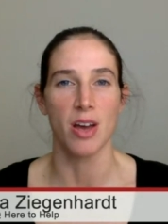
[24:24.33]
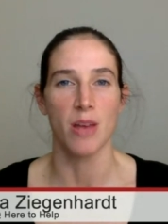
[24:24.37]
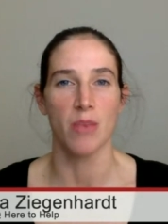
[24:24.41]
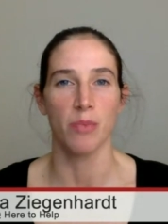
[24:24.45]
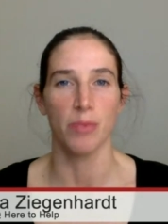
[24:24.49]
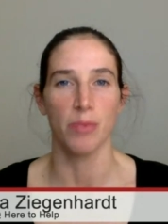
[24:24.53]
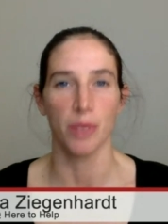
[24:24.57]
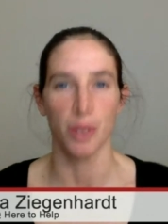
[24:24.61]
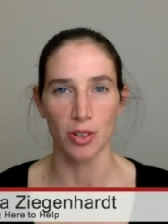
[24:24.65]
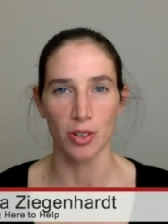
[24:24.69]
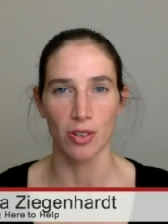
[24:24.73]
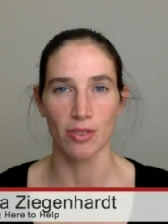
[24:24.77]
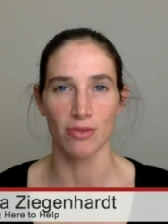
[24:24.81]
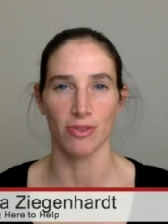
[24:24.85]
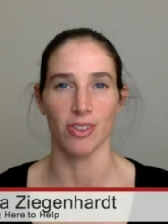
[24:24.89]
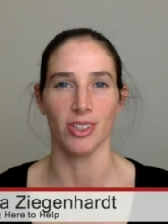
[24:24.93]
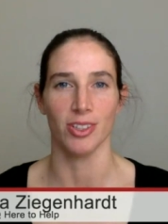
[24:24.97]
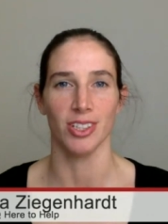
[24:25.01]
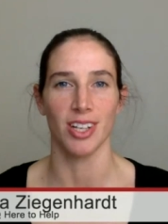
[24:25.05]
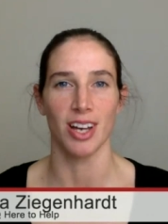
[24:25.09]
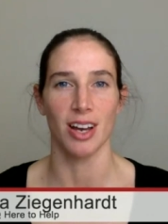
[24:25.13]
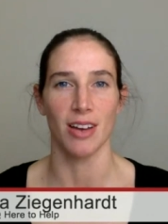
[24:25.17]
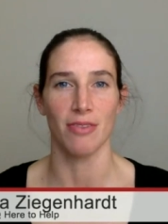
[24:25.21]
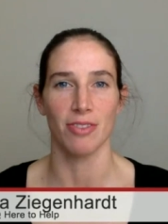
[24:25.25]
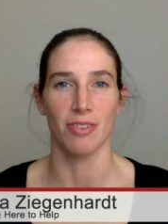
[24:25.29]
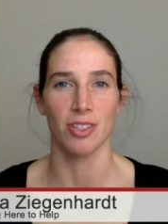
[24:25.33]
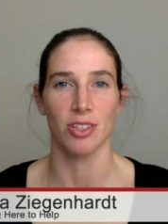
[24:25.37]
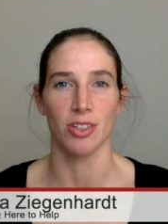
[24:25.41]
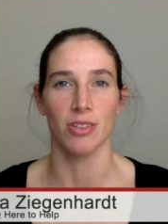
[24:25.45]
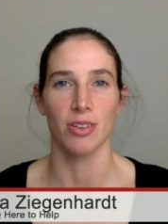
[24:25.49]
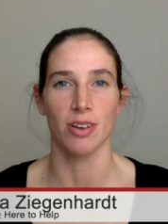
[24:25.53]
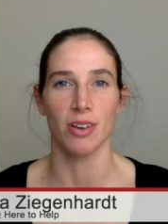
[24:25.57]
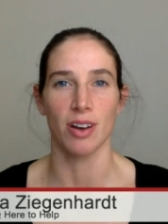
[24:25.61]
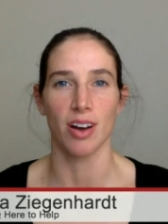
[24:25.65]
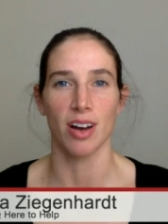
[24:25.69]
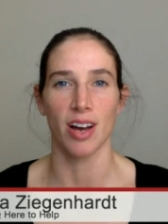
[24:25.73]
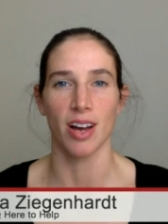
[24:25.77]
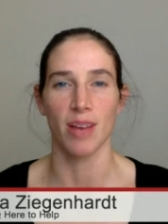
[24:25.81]
beautiful enough?
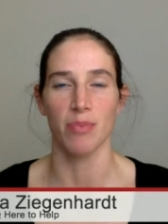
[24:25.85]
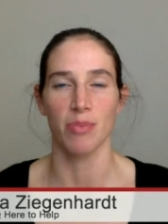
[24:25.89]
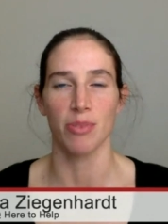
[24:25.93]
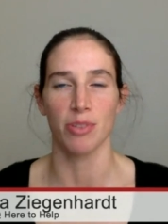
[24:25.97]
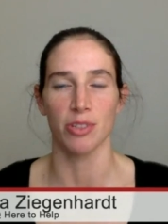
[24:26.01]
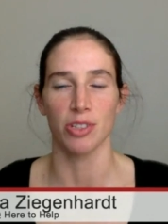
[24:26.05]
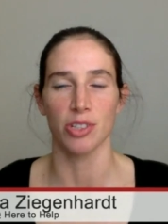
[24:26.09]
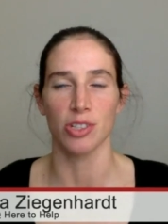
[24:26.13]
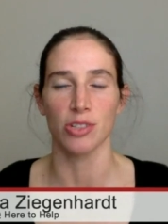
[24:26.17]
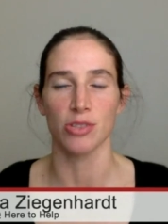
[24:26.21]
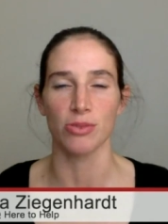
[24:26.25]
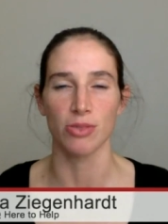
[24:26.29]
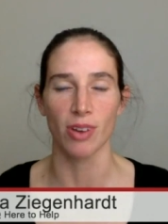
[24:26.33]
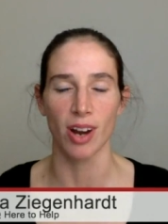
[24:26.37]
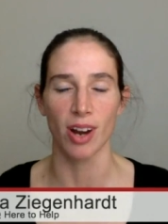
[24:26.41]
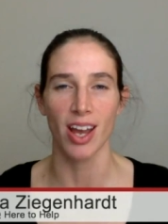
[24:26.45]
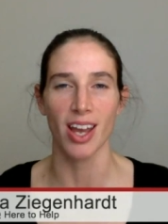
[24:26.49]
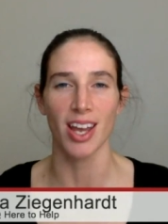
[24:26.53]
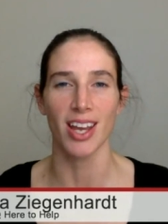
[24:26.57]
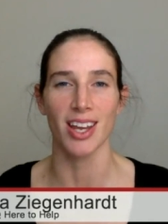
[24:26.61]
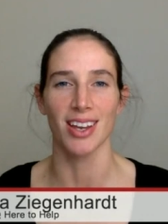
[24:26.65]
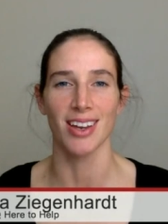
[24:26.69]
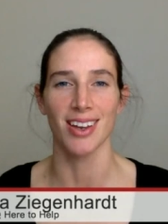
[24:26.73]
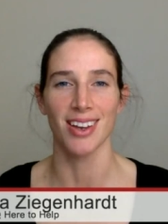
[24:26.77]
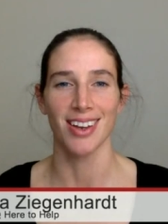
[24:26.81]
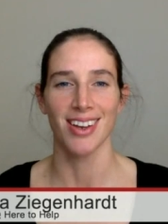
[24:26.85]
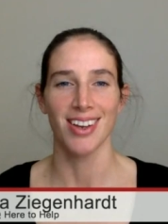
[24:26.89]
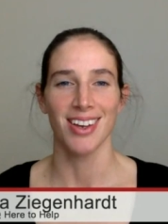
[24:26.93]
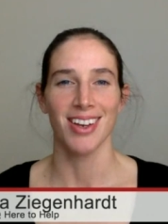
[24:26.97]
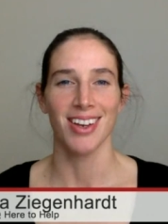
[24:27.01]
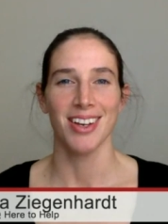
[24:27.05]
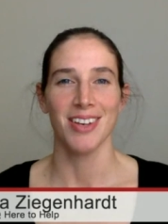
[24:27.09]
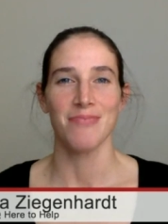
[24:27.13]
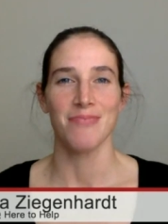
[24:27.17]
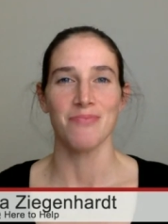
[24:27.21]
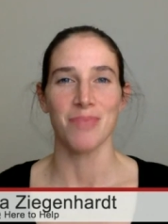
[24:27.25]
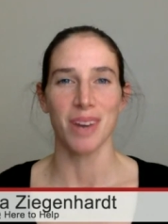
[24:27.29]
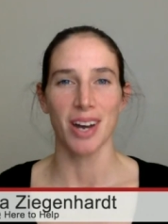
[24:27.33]
Do I portray
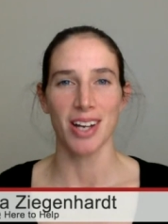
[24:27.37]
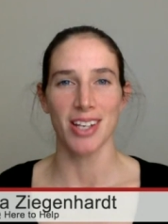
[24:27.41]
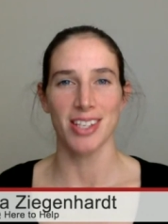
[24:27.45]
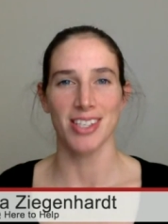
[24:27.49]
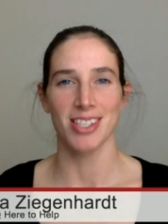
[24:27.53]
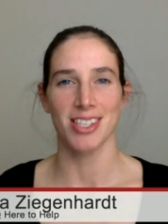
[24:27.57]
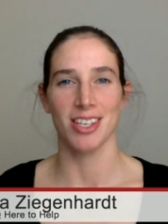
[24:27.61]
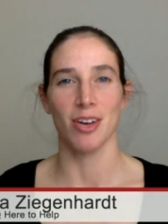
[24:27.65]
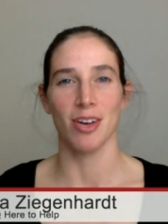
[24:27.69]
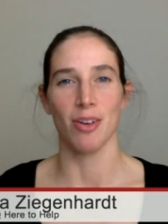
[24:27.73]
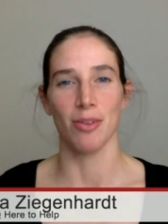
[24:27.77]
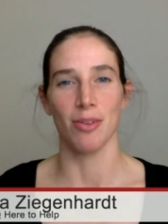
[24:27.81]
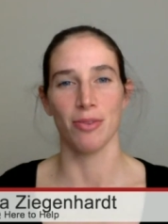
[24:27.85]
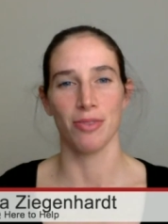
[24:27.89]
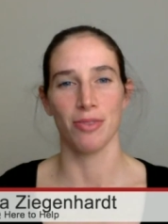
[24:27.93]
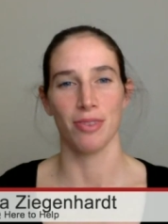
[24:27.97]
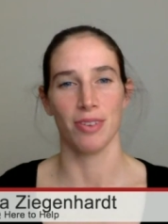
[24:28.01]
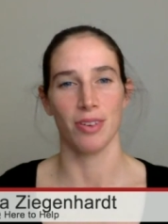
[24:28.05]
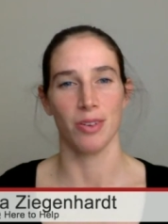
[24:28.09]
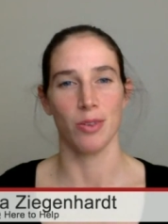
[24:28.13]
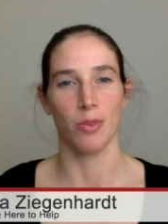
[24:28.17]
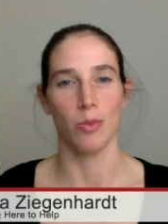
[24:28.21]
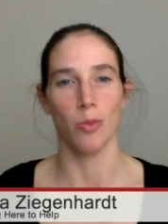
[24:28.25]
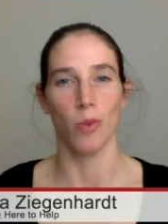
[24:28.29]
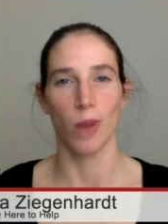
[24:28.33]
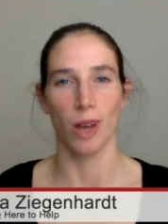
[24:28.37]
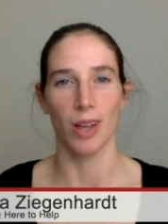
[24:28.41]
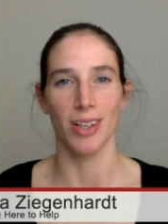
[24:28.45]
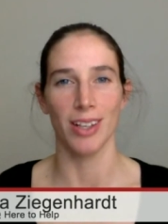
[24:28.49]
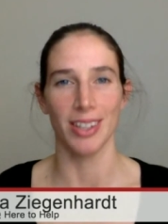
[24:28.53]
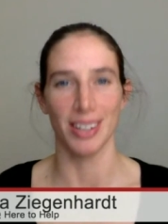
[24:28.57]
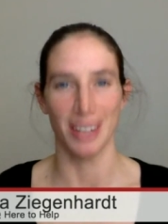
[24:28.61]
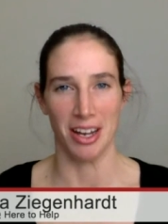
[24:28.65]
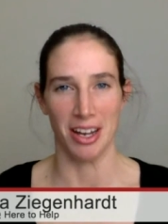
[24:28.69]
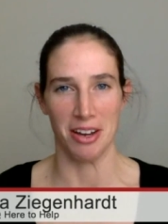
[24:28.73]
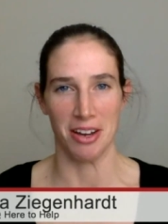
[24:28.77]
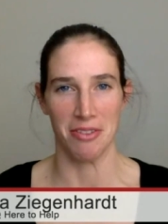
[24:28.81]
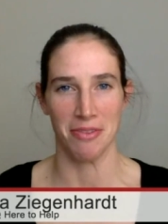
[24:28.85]
myself well
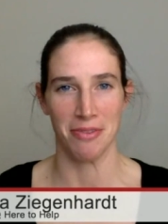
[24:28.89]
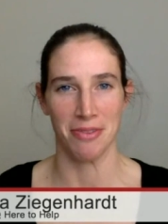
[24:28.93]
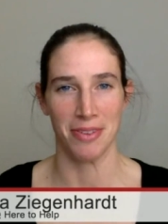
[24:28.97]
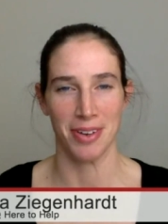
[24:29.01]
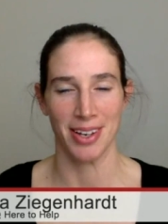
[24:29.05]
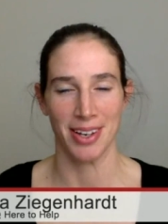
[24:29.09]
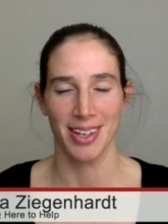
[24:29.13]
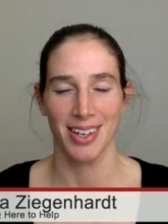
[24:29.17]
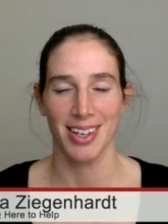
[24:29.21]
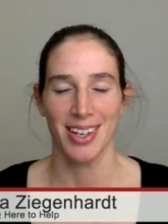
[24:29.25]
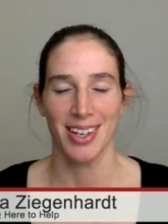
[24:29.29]
enough?